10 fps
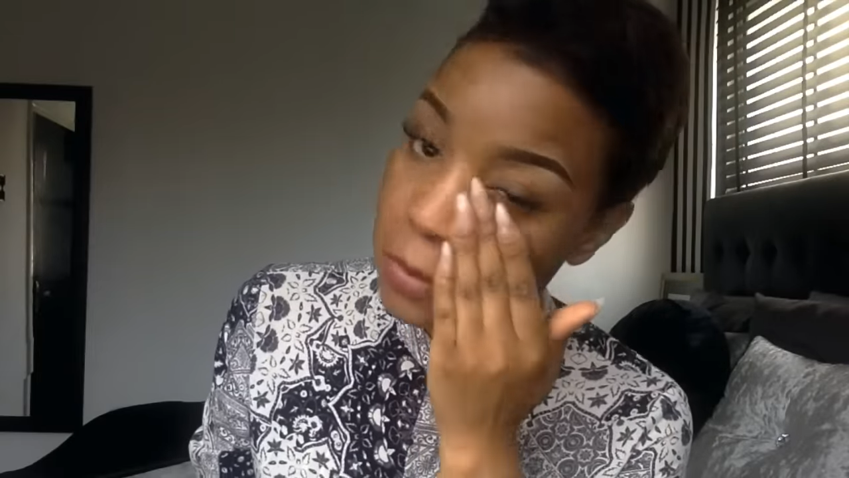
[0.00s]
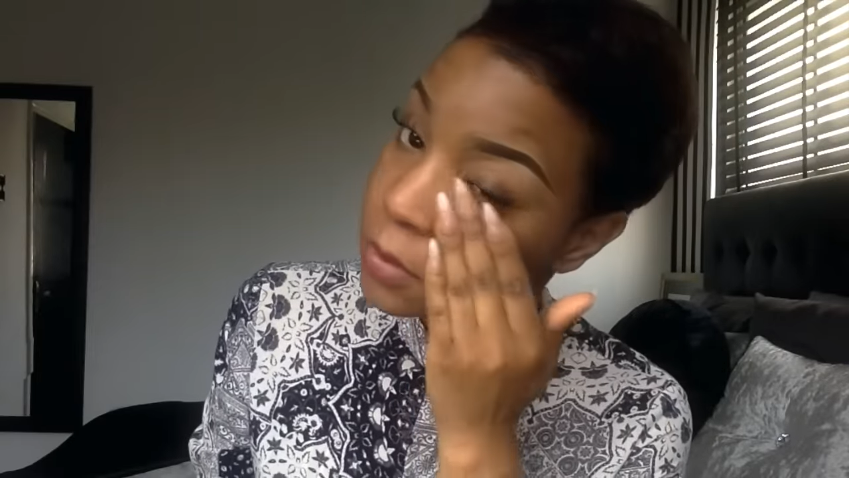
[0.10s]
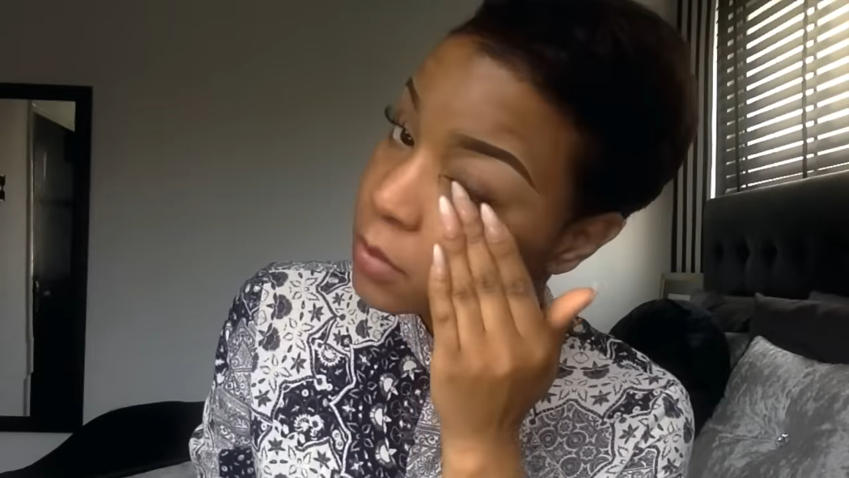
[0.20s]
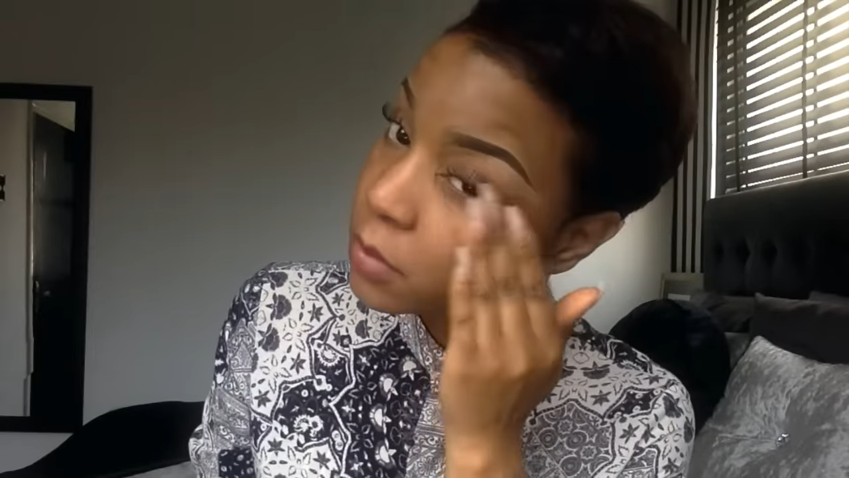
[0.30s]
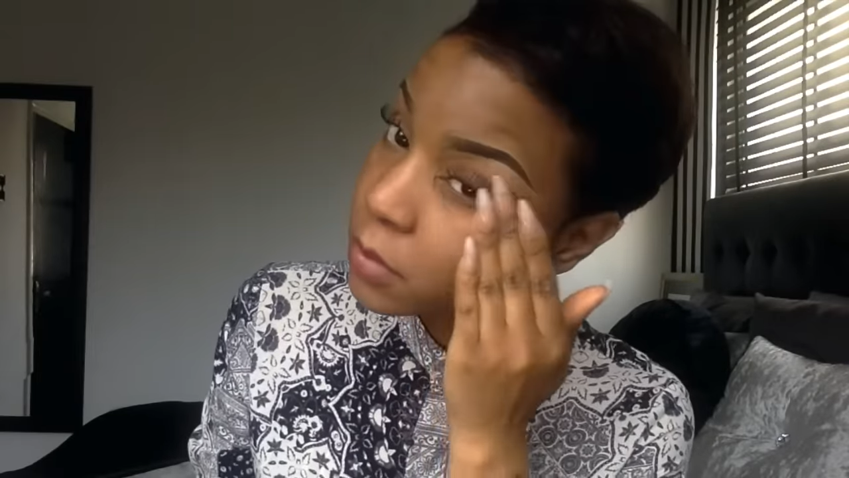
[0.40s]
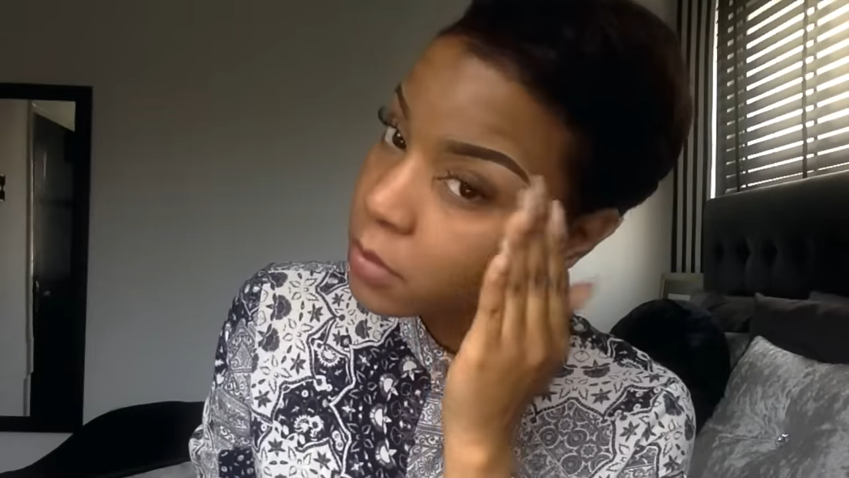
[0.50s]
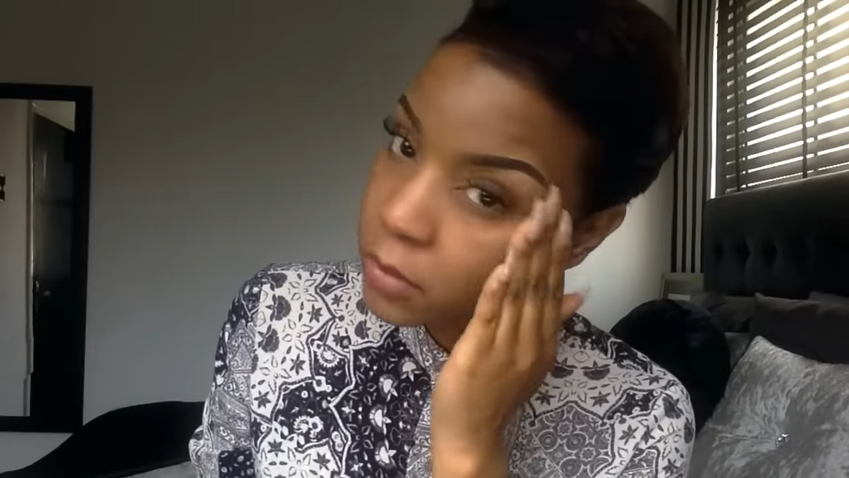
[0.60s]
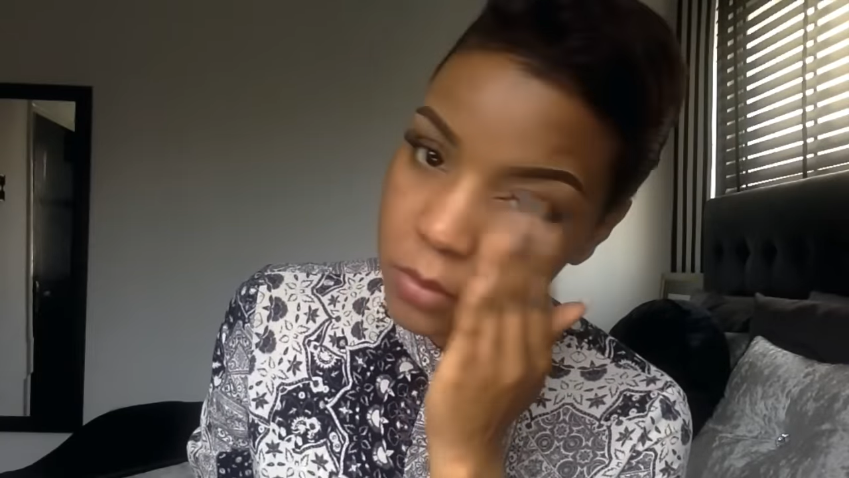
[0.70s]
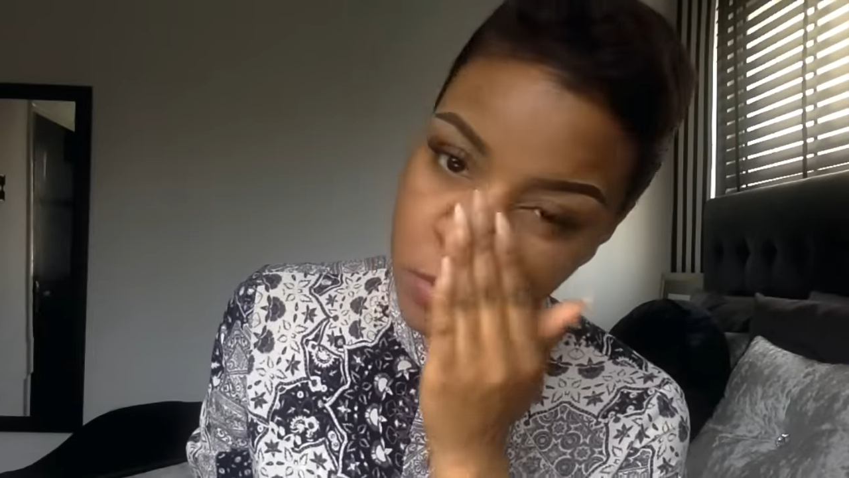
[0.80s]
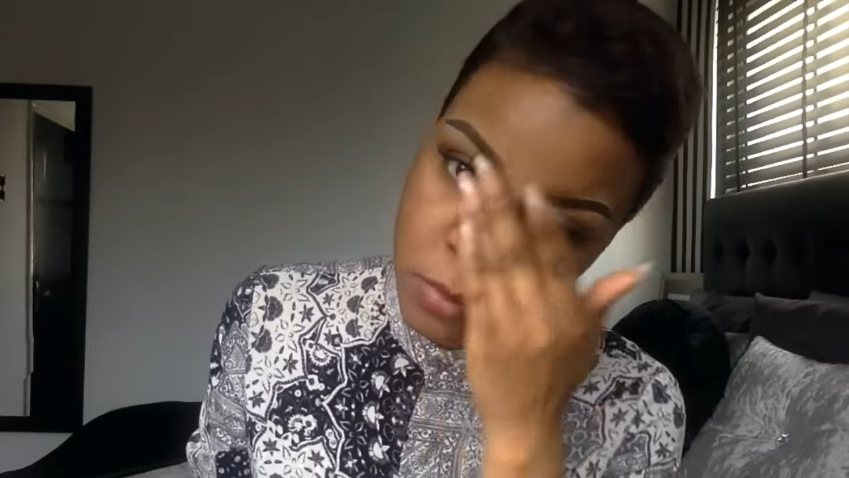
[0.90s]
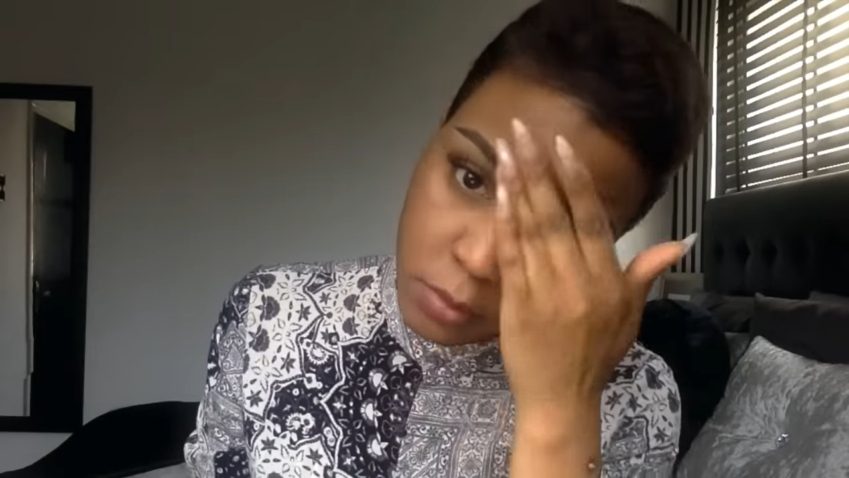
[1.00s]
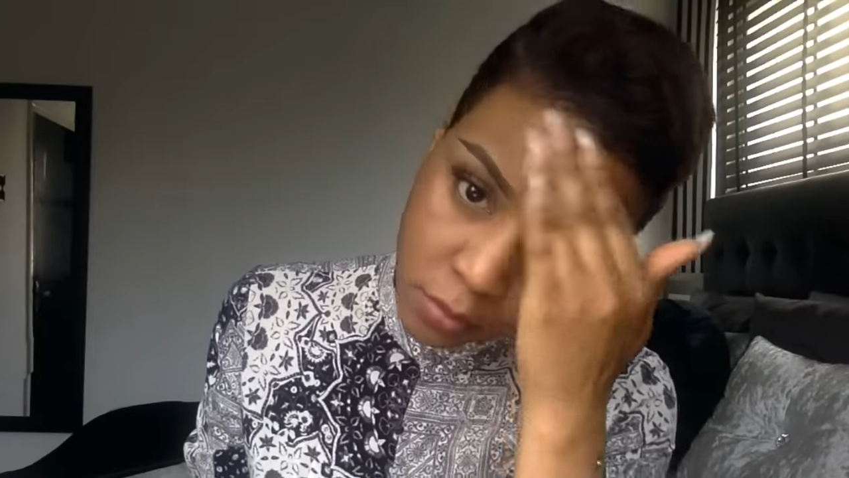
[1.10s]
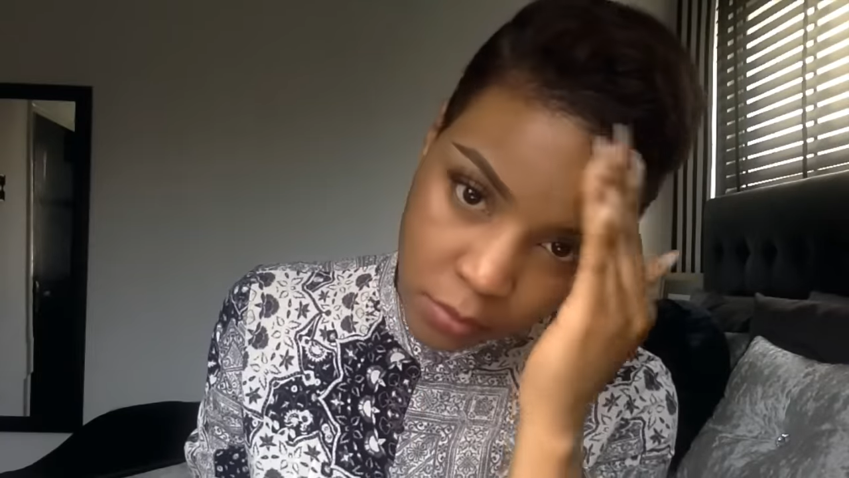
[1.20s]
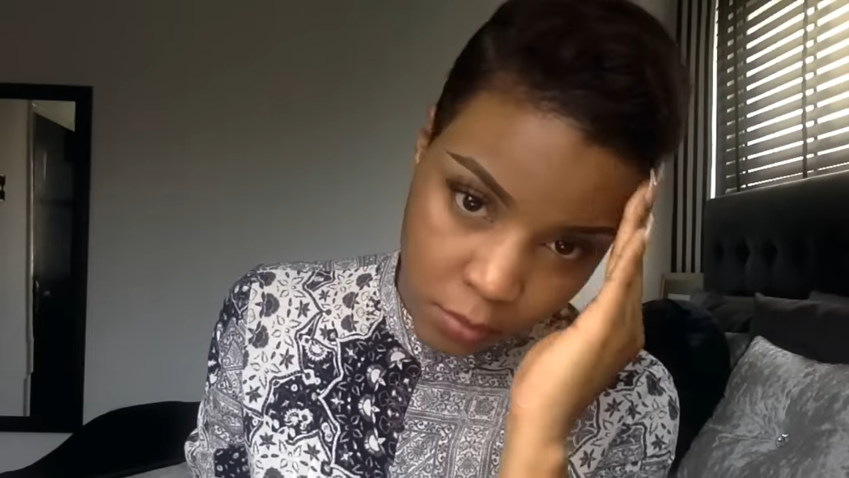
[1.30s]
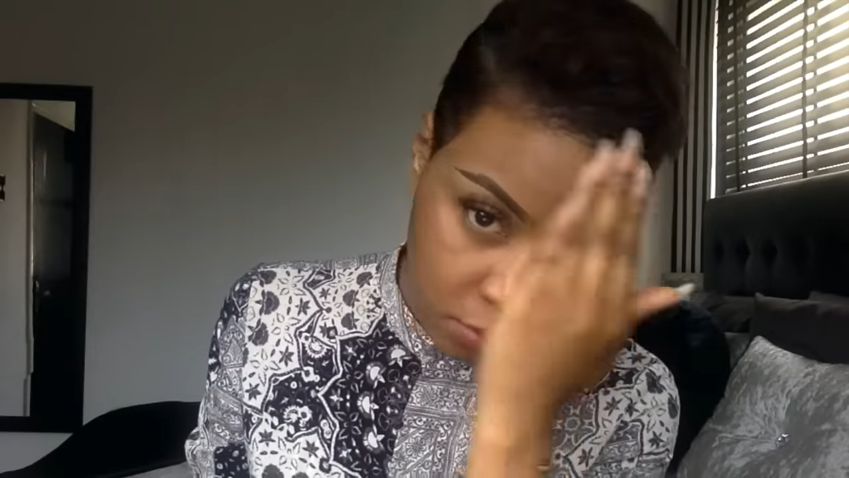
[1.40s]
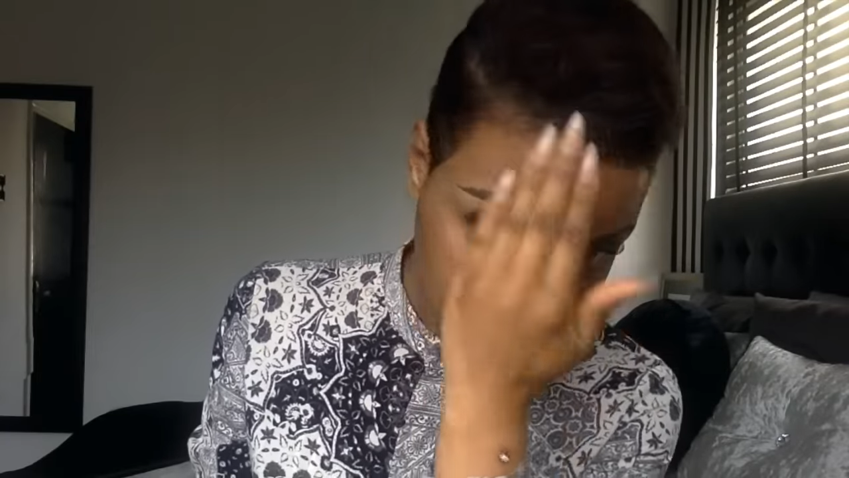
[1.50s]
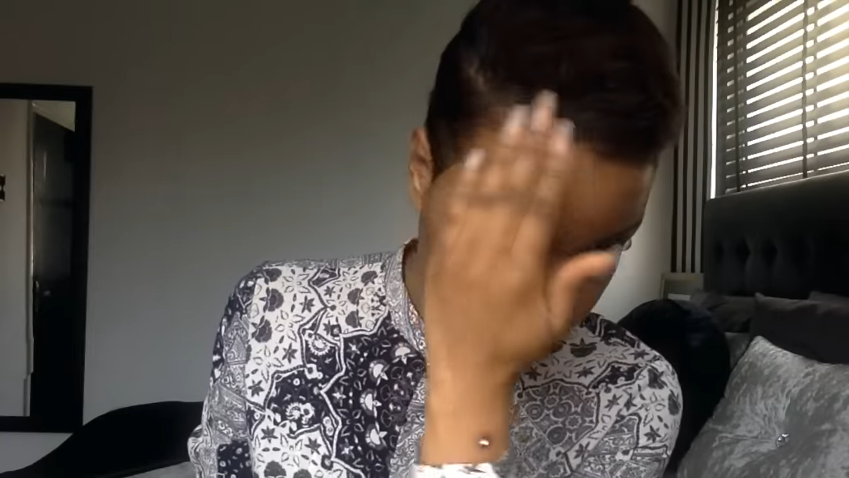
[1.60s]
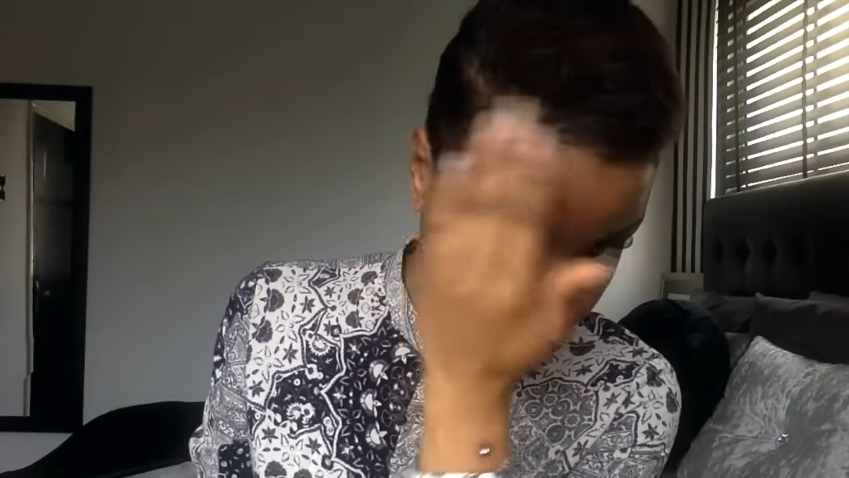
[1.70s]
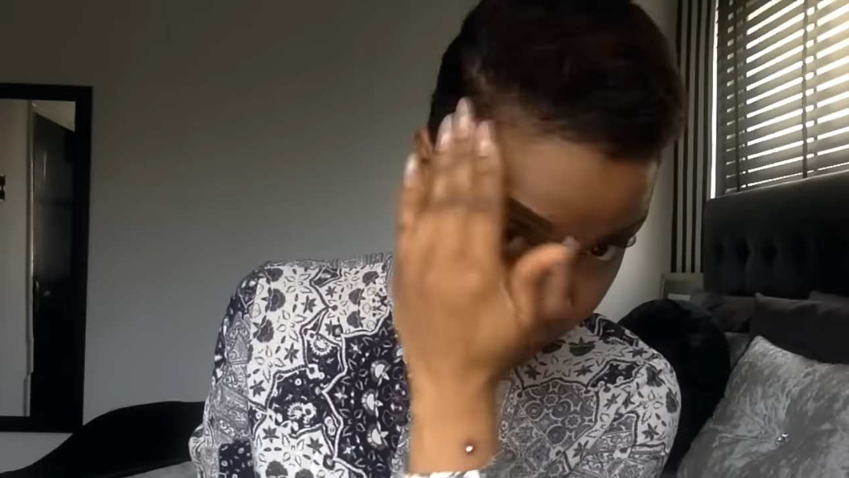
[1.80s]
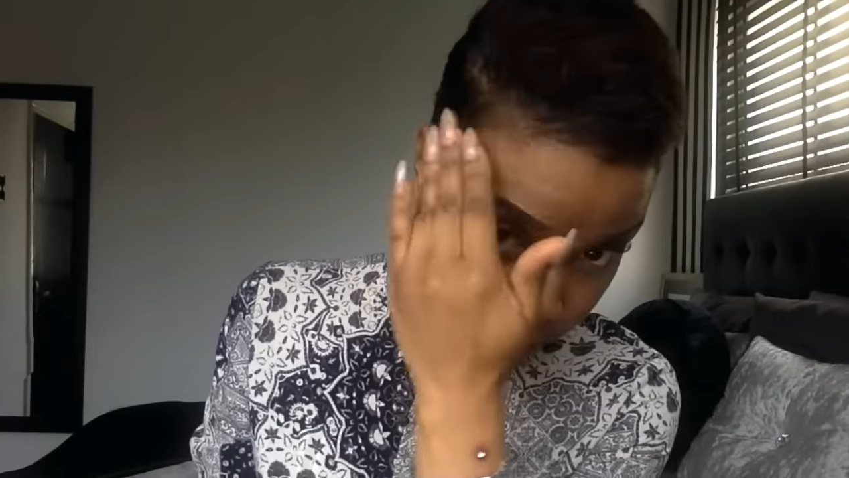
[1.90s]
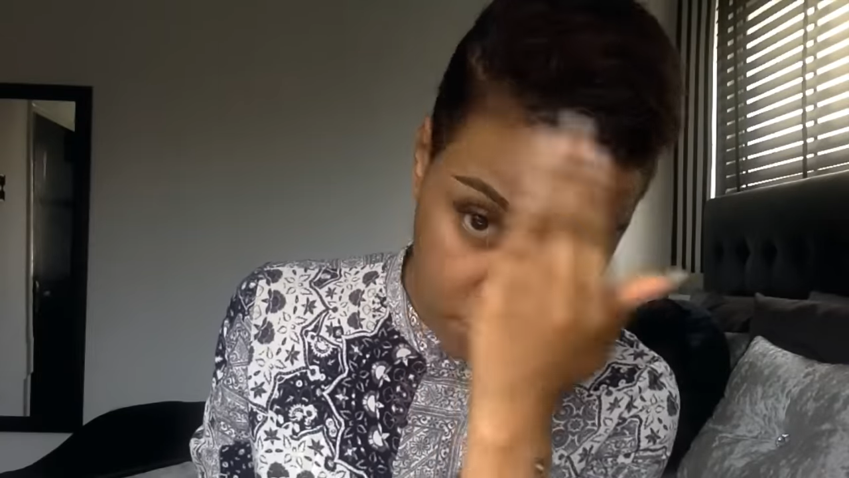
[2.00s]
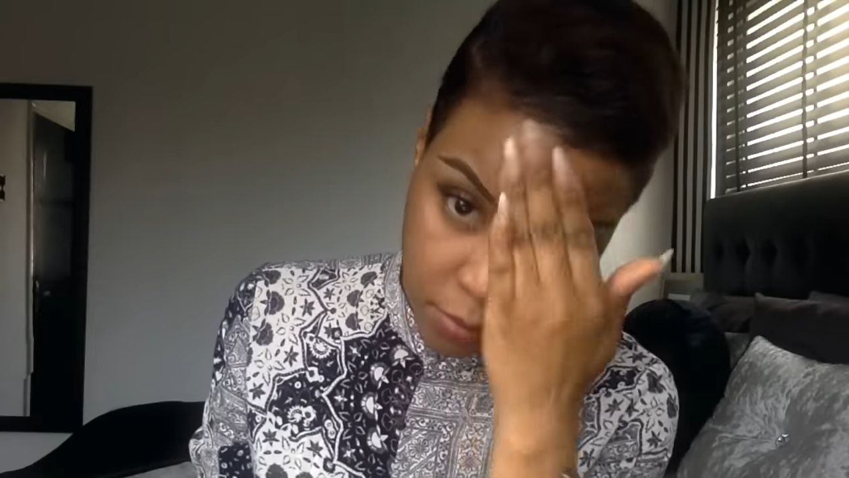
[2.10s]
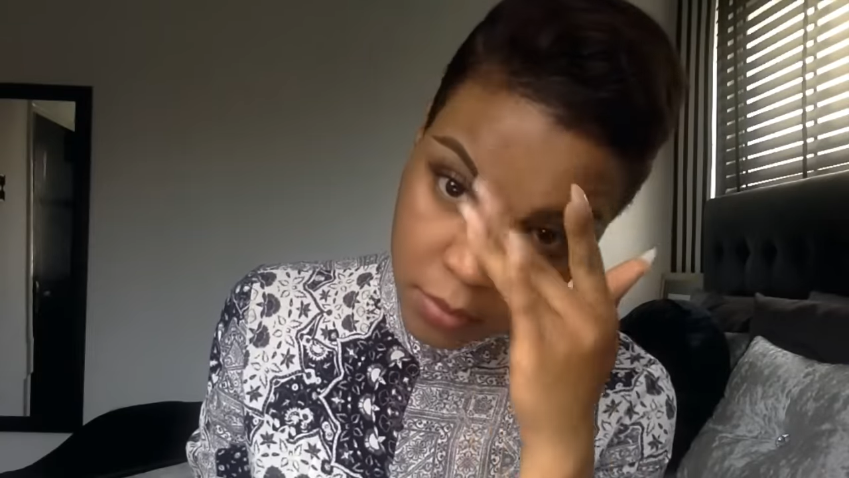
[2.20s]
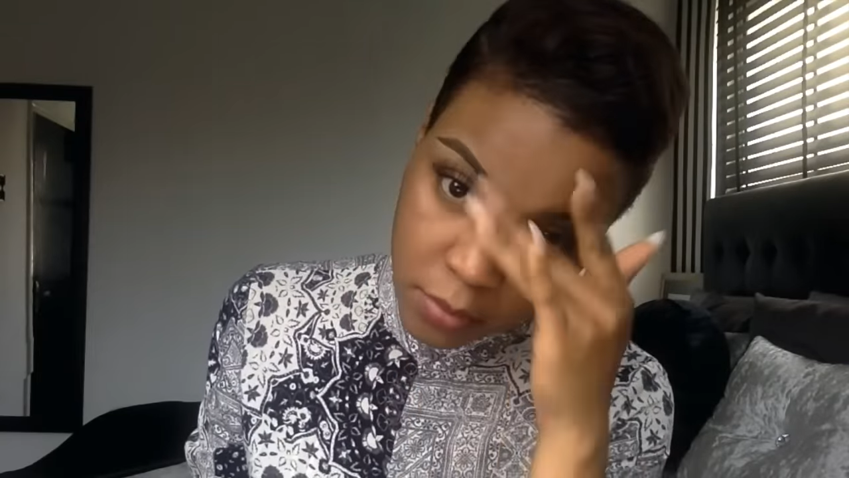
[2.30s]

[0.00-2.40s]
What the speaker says: as the base before you put on your foundation.